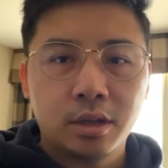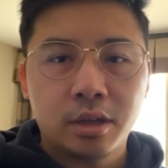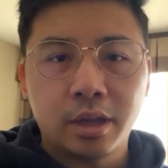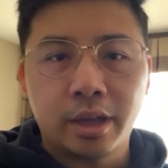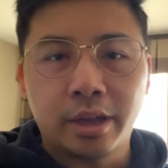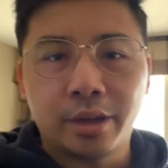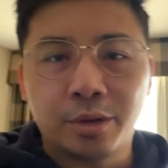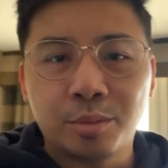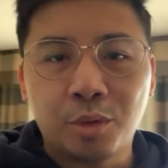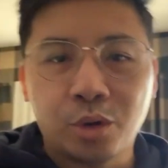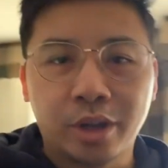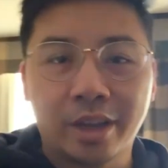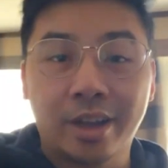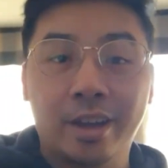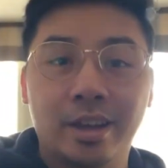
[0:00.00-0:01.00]
Hey, good
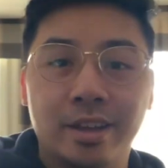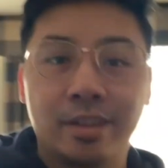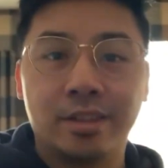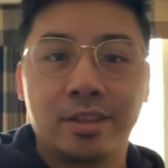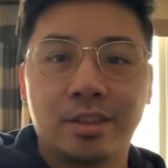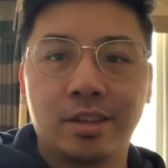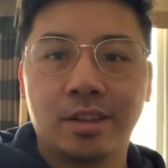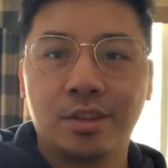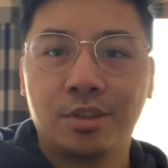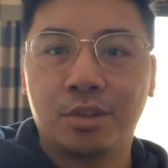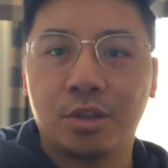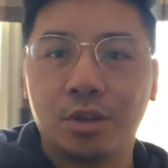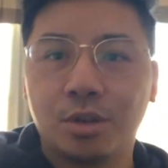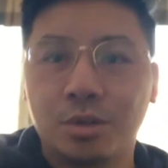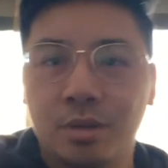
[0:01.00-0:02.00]
morning guys.
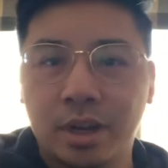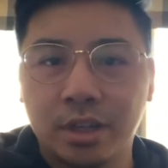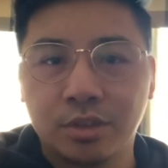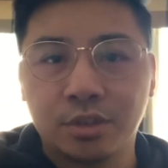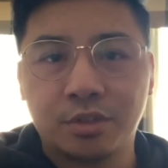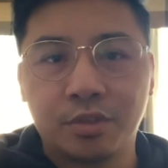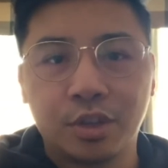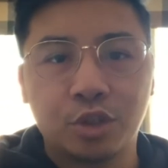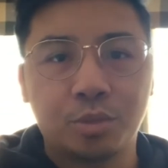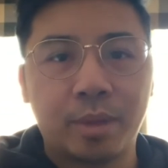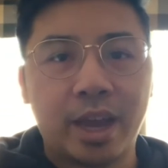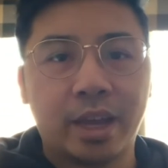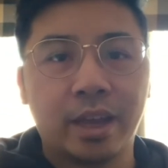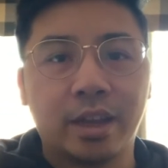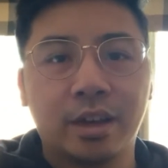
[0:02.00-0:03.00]
So I just finished
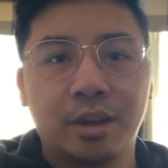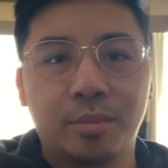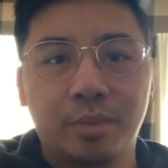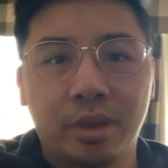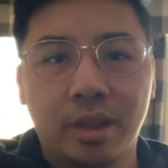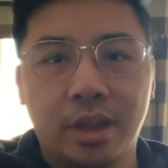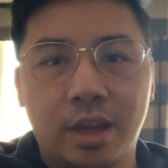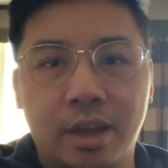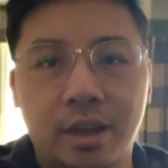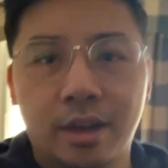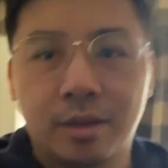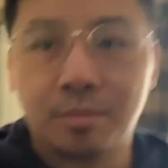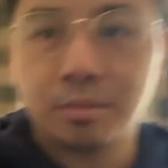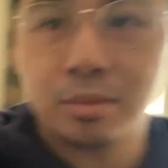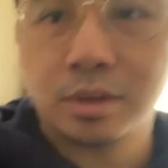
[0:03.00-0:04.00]
packing up,
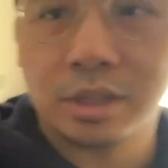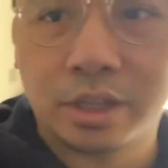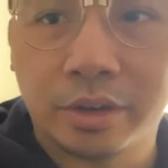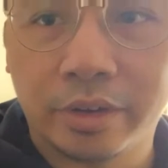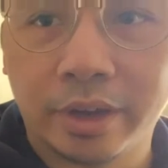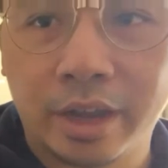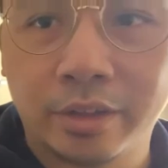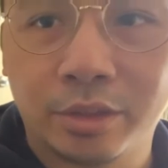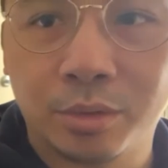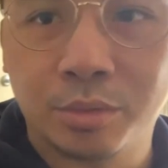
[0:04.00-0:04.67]
clearing out the